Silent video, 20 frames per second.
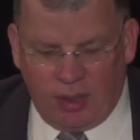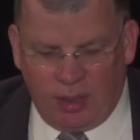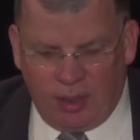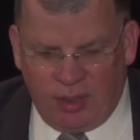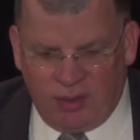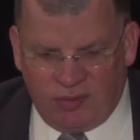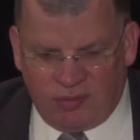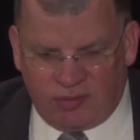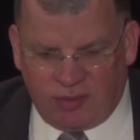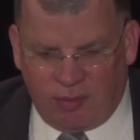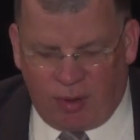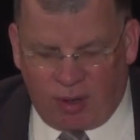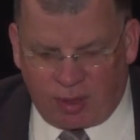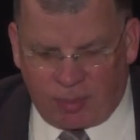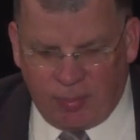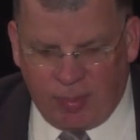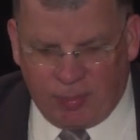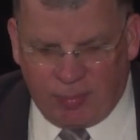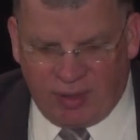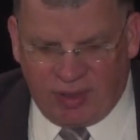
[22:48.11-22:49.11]
And so our
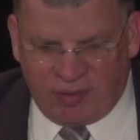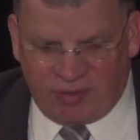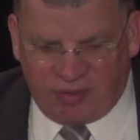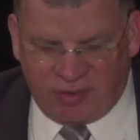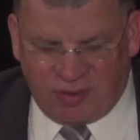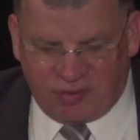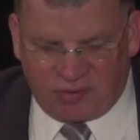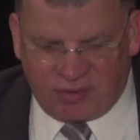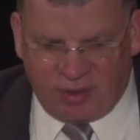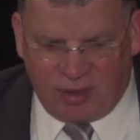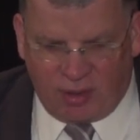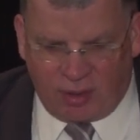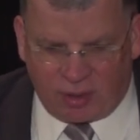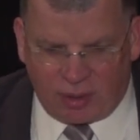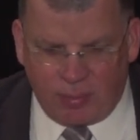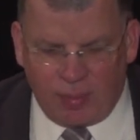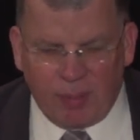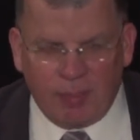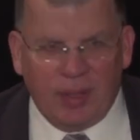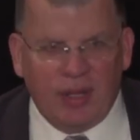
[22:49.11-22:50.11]
commitment is this. Our
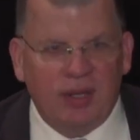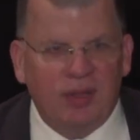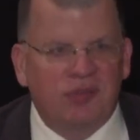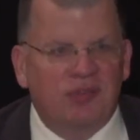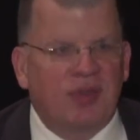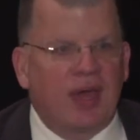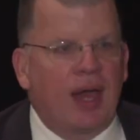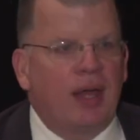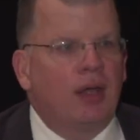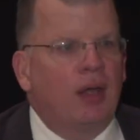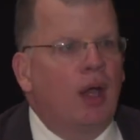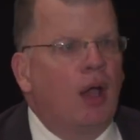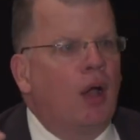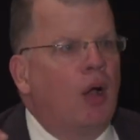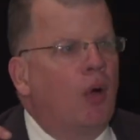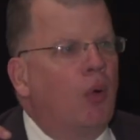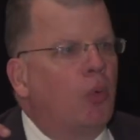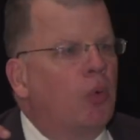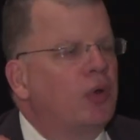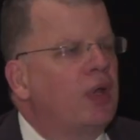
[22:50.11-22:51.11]
commitment is that
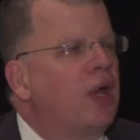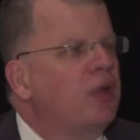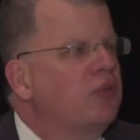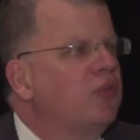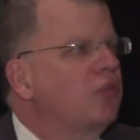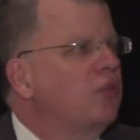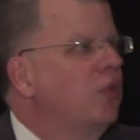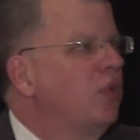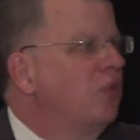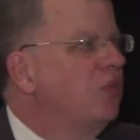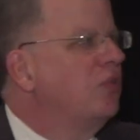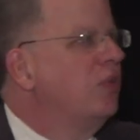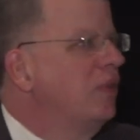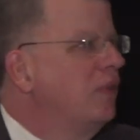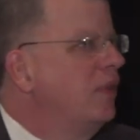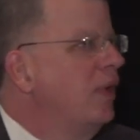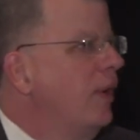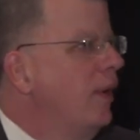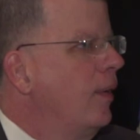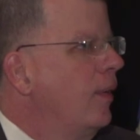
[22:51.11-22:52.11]
we're not just going to
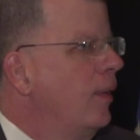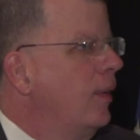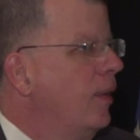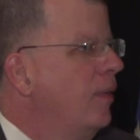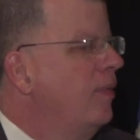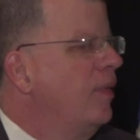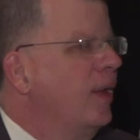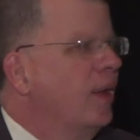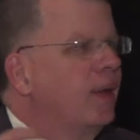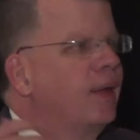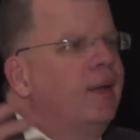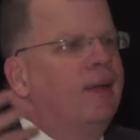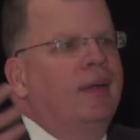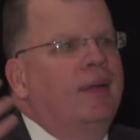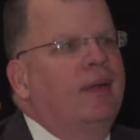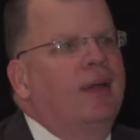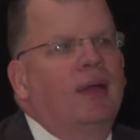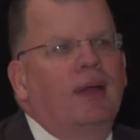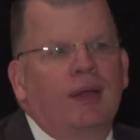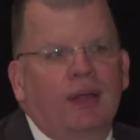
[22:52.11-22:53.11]
sit there and think,
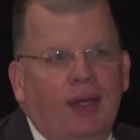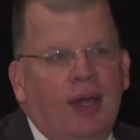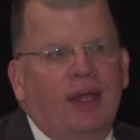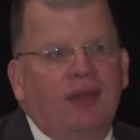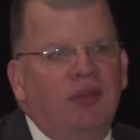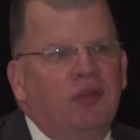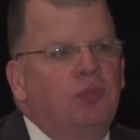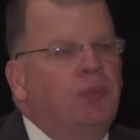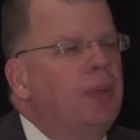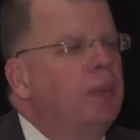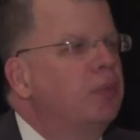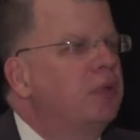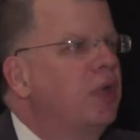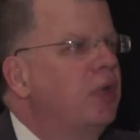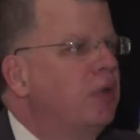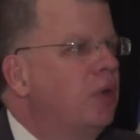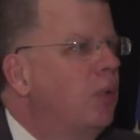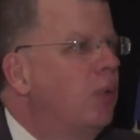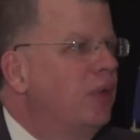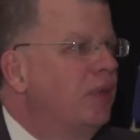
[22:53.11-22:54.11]
God, these people
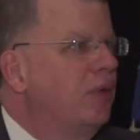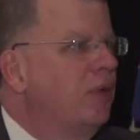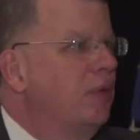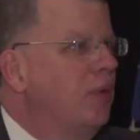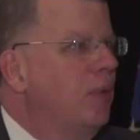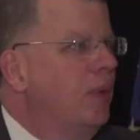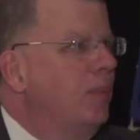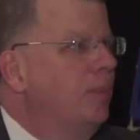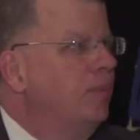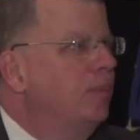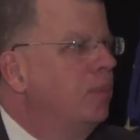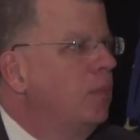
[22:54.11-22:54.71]
don't know what they're doing.